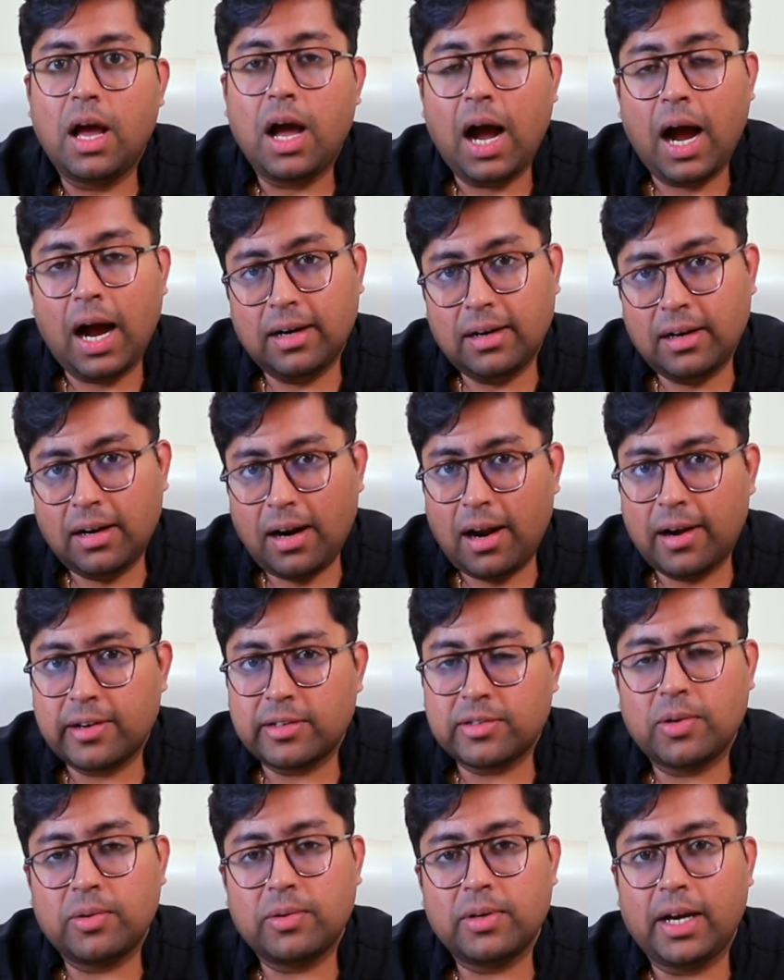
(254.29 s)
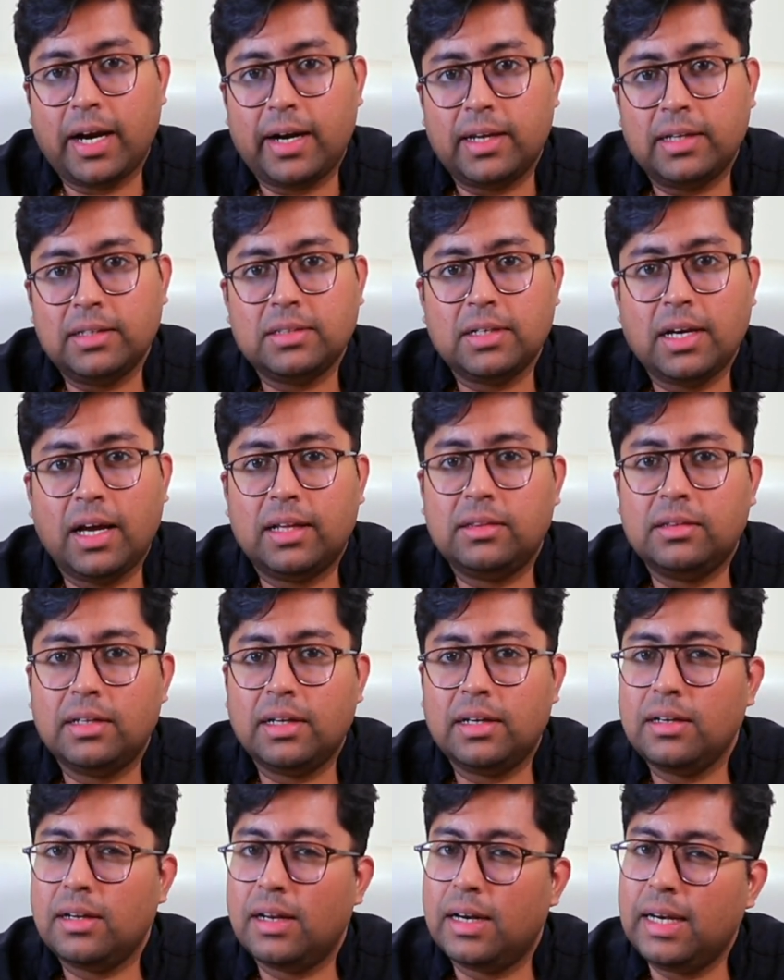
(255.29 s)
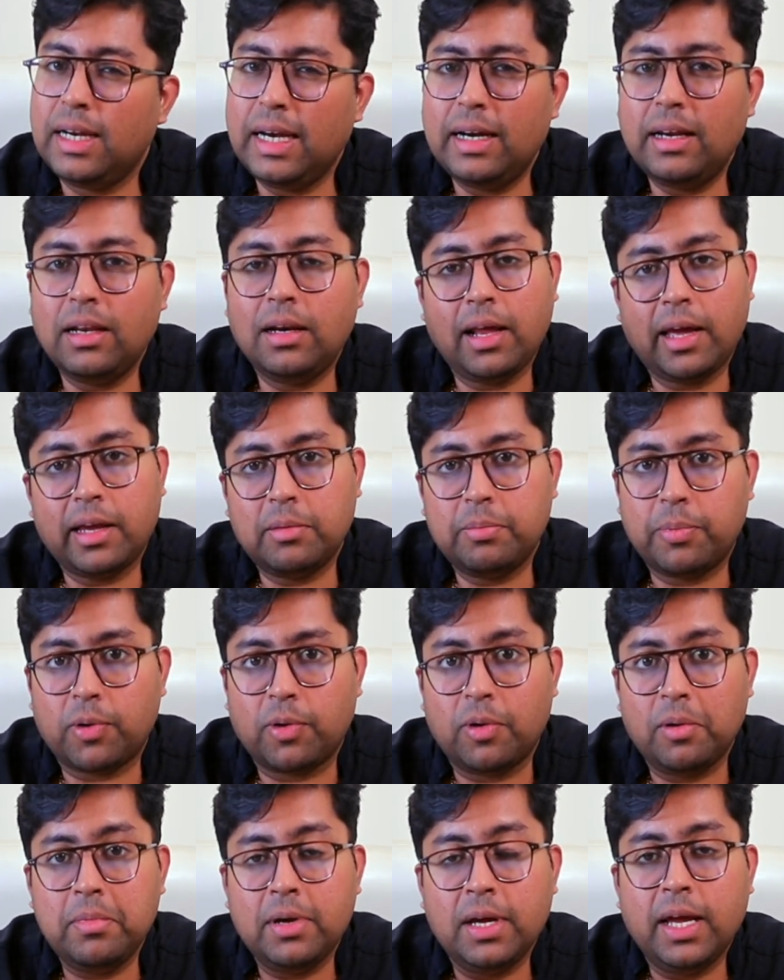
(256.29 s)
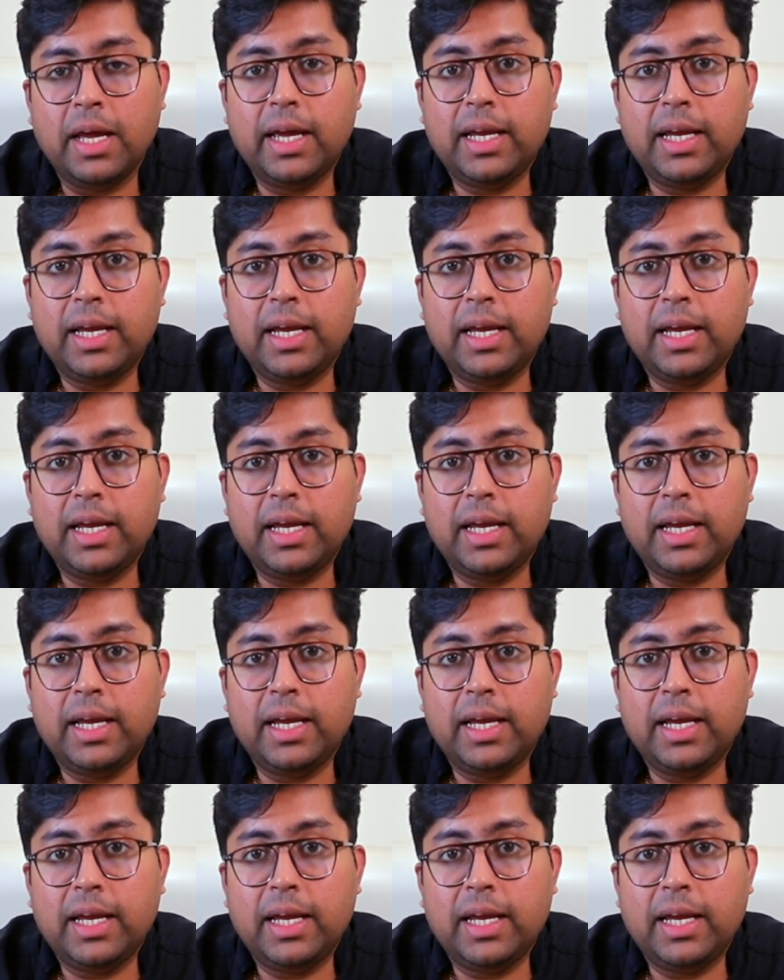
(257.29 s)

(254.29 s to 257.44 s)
Under ultrasound guidance, a thin needle-like probe